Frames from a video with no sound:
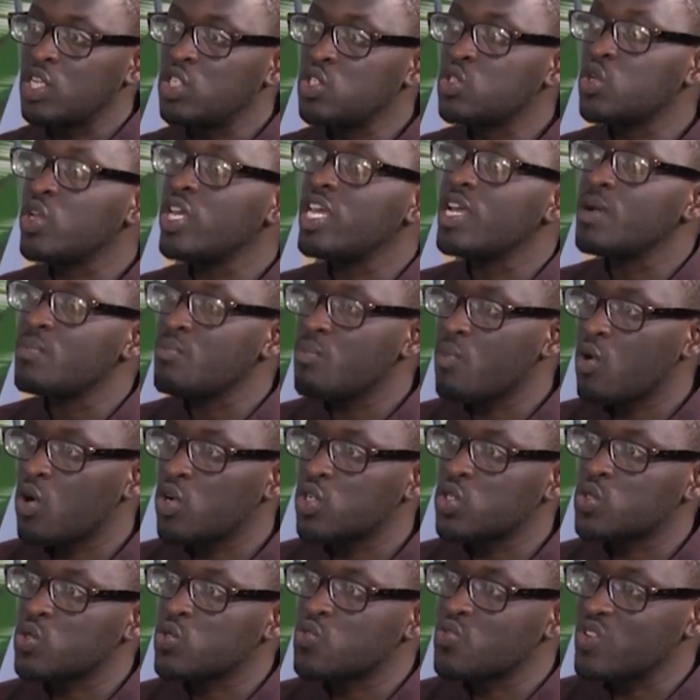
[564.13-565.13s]
doing
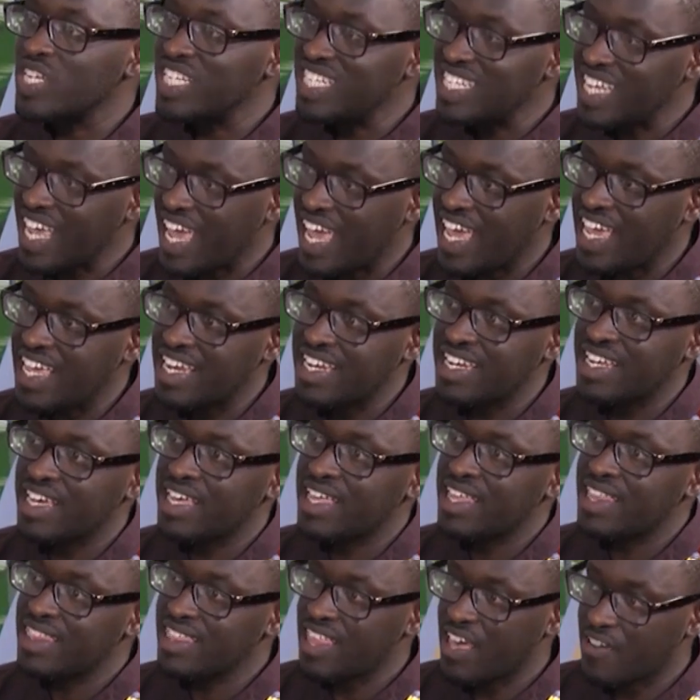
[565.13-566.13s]
more to retain
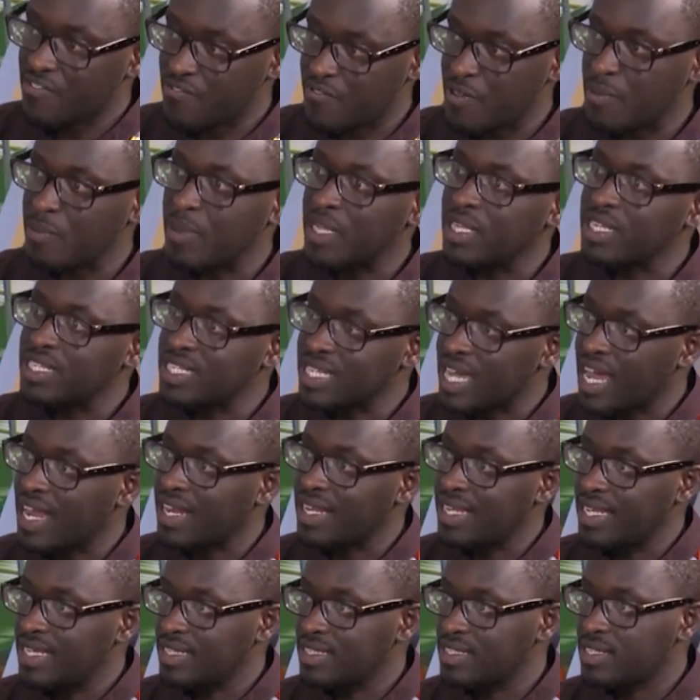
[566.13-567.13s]
their female
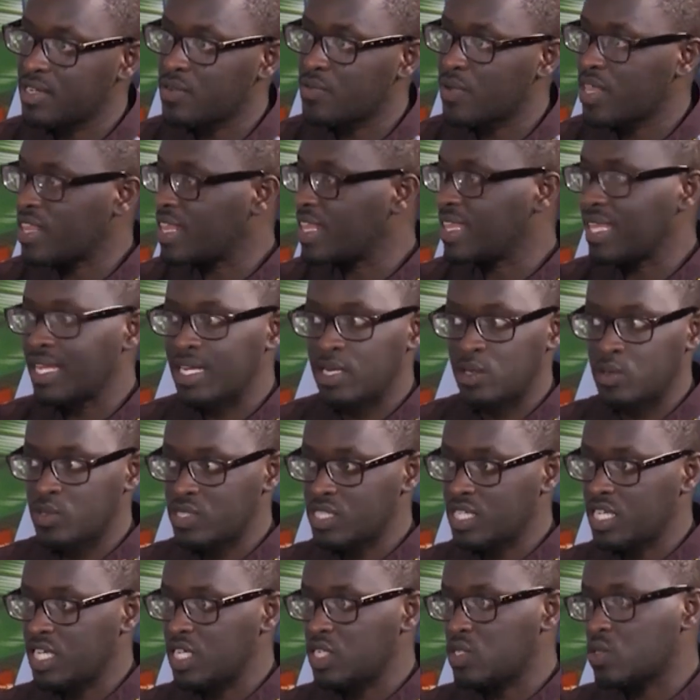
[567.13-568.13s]
talent rather than
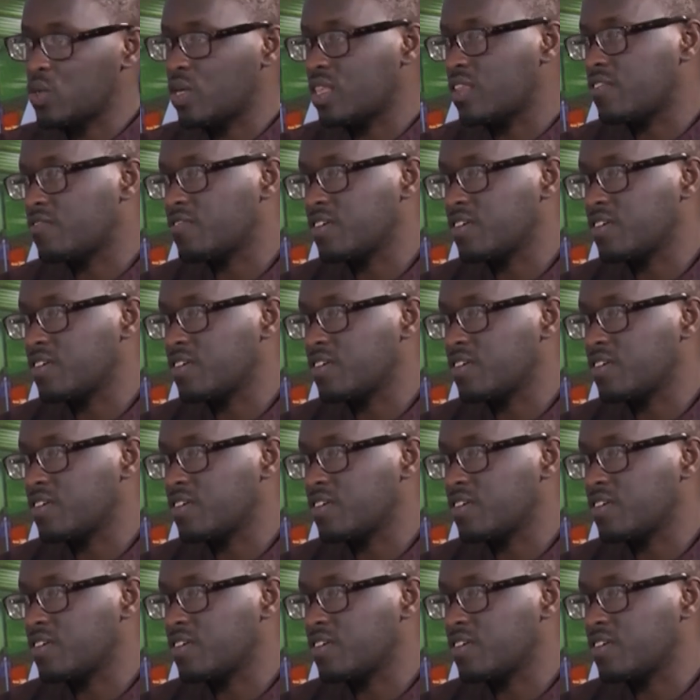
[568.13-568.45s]
losing it to other